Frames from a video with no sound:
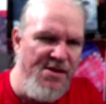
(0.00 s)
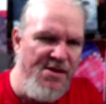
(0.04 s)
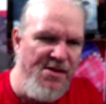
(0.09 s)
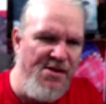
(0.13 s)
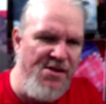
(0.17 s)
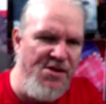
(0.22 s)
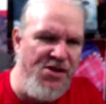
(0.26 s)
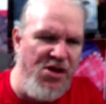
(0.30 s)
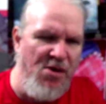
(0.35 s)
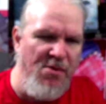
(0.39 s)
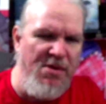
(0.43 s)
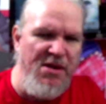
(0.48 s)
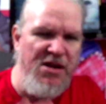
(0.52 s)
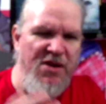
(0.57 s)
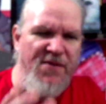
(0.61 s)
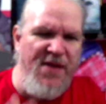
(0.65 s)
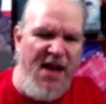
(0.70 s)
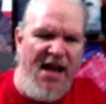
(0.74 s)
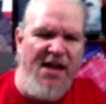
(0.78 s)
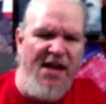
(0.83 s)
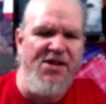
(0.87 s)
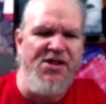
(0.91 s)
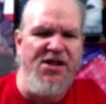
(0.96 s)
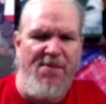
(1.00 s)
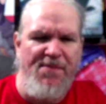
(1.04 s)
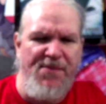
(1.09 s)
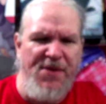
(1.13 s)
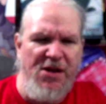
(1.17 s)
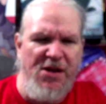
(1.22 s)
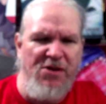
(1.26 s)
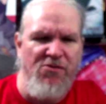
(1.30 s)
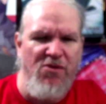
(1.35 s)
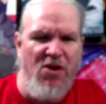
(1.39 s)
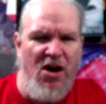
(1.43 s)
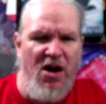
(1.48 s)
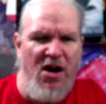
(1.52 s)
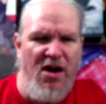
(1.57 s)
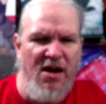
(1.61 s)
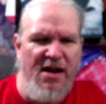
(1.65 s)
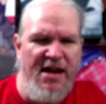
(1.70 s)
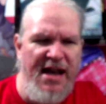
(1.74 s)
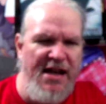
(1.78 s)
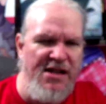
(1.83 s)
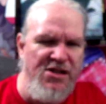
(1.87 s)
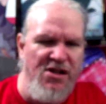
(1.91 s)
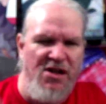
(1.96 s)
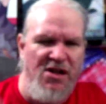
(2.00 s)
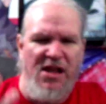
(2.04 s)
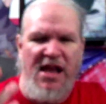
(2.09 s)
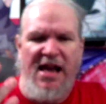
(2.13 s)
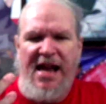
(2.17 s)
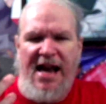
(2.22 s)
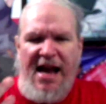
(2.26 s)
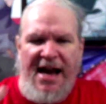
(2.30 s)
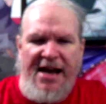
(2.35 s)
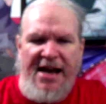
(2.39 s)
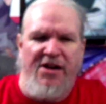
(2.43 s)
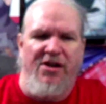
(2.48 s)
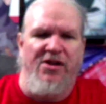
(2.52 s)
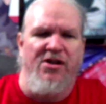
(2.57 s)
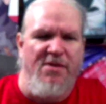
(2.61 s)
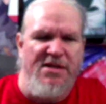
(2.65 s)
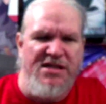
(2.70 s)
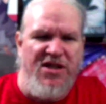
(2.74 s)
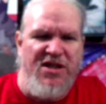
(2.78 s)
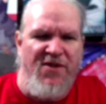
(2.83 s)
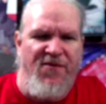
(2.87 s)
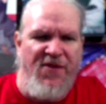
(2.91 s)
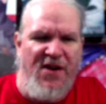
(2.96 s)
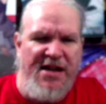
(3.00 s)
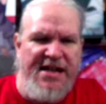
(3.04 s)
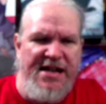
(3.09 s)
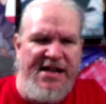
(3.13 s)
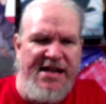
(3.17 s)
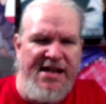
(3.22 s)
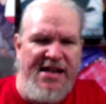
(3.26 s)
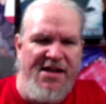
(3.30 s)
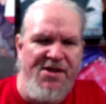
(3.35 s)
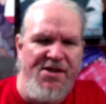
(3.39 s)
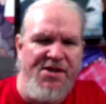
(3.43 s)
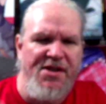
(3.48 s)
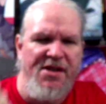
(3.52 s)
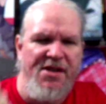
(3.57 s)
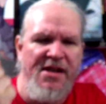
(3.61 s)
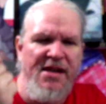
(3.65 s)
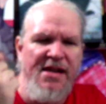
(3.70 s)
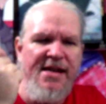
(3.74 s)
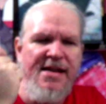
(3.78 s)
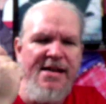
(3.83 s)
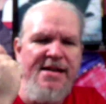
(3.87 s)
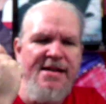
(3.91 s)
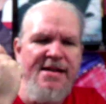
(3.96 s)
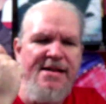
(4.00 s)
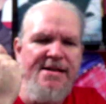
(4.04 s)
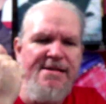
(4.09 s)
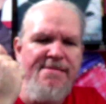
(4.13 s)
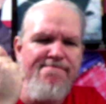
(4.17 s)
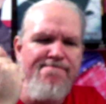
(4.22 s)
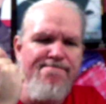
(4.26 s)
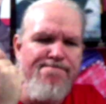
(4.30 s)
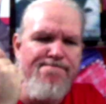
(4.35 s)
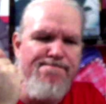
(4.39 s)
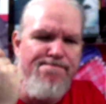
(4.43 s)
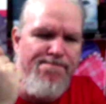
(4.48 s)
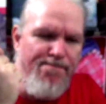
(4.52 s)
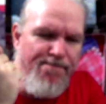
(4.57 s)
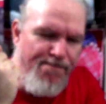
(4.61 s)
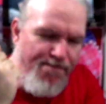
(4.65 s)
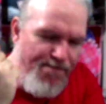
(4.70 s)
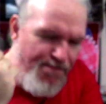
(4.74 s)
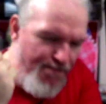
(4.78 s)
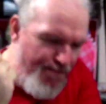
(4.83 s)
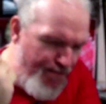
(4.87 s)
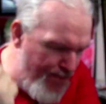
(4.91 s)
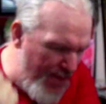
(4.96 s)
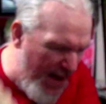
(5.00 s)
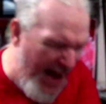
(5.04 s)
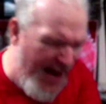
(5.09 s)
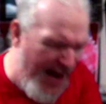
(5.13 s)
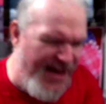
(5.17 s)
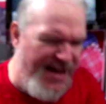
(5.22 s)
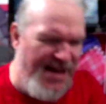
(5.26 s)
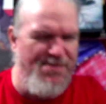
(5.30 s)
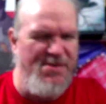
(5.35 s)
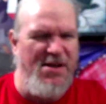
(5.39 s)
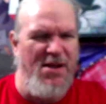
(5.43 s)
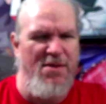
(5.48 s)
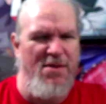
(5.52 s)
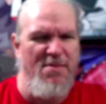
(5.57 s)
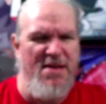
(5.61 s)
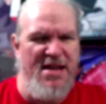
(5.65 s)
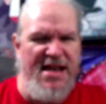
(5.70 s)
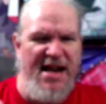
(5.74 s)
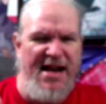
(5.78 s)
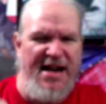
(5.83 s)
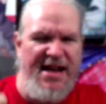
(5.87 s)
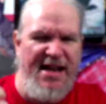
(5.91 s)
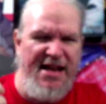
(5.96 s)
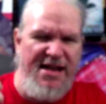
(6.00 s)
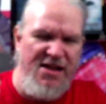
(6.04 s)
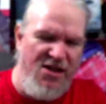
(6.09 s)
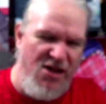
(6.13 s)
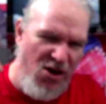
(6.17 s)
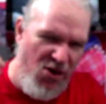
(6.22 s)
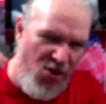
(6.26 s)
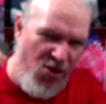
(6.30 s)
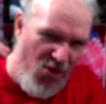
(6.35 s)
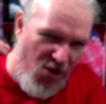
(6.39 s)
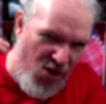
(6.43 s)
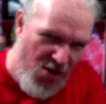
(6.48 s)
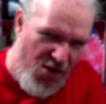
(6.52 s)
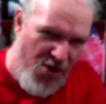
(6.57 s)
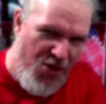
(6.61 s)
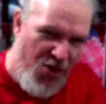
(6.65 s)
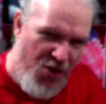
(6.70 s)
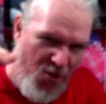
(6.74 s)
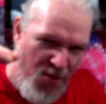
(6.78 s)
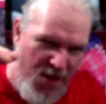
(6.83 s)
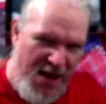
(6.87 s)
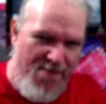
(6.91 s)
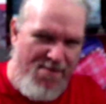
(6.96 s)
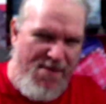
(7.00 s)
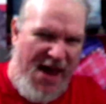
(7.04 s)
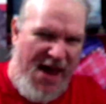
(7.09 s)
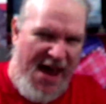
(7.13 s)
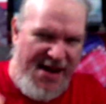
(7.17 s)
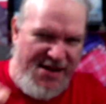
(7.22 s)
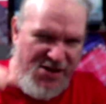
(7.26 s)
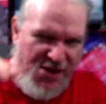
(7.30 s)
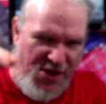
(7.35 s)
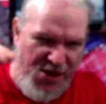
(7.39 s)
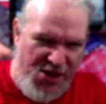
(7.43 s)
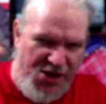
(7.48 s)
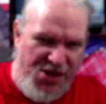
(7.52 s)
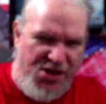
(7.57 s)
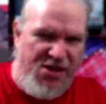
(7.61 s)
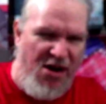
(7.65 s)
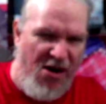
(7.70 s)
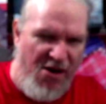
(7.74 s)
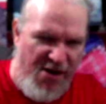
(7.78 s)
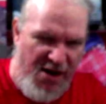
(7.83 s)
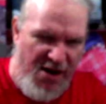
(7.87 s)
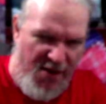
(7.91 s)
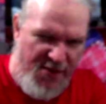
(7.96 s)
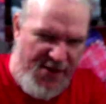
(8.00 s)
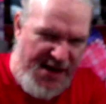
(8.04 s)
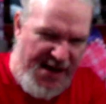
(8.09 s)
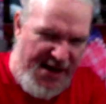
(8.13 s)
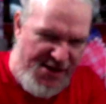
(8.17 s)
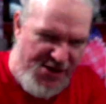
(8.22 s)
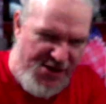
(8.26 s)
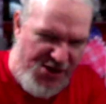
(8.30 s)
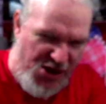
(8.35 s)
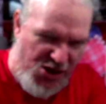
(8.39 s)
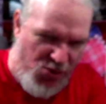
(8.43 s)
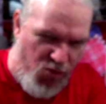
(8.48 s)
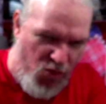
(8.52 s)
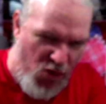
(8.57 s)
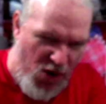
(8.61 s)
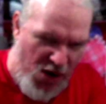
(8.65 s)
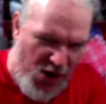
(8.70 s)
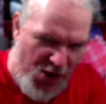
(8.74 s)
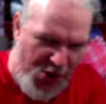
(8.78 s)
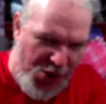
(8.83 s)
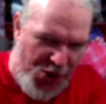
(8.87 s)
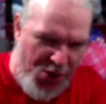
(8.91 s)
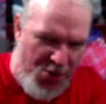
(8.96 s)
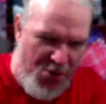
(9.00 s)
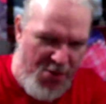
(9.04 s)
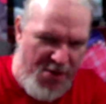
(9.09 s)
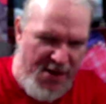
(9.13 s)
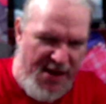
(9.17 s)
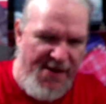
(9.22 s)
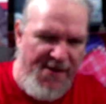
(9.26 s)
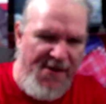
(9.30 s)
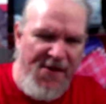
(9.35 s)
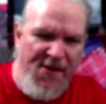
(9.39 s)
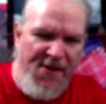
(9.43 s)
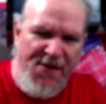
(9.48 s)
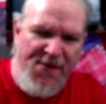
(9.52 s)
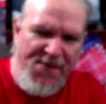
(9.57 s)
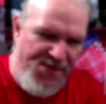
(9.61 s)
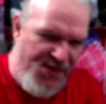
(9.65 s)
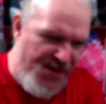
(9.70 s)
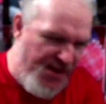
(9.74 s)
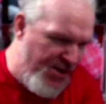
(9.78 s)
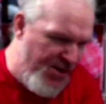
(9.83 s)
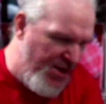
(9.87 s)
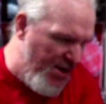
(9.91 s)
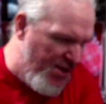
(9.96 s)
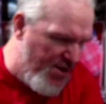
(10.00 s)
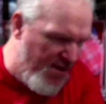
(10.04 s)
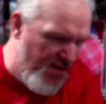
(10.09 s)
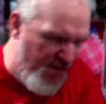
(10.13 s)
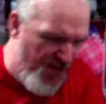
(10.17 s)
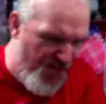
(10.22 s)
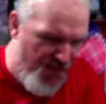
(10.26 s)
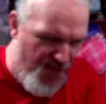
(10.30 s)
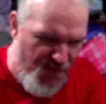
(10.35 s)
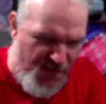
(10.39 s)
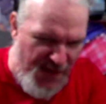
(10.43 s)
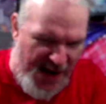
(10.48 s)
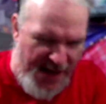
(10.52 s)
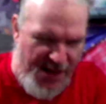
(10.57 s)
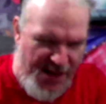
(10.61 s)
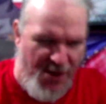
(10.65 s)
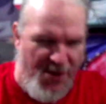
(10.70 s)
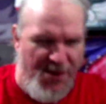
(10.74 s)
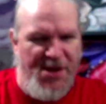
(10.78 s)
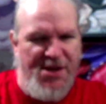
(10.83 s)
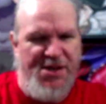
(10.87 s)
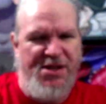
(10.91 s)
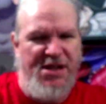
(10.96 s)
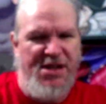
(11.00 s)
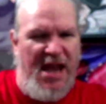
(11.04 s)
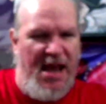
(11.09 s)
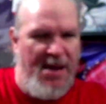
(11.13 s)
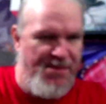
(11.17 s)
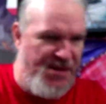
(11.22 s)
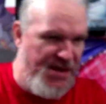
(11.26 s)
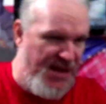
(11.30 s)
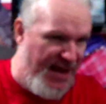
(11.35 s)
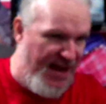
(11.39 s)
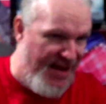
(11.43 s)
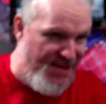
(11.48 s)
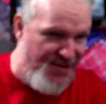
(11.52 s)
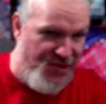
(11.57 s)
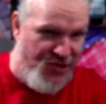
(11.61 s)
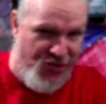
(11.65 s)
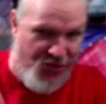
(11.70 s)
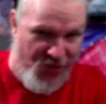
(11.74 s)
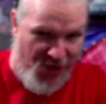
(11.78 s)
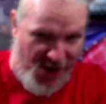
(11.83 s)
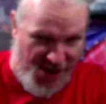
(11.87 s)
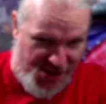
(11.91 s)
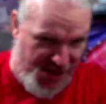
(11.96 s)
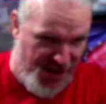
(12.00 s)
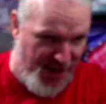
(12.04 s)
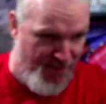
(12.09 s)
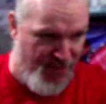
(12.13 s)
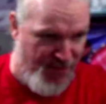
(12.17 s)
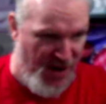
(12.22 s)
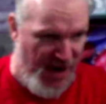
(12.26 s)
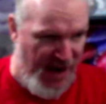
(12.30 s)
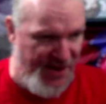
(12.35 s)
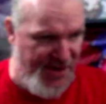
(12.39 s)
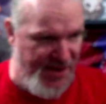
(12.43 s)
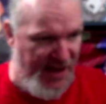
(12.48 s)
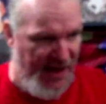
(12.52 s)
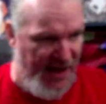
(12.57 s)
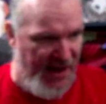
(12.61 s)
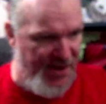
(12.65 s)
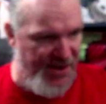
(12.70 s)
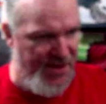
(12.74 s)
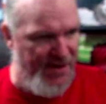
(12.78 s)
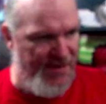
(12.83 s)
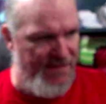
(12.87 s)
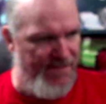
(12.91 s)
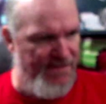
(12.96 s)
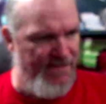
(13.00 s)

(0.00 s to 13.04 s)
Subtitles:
So when you've got something wrong and you're like, I don't know what the fuck it is, back up to the beginning. Go all the way back to the start of it and just walk through it. Just follow the steps and trust the process.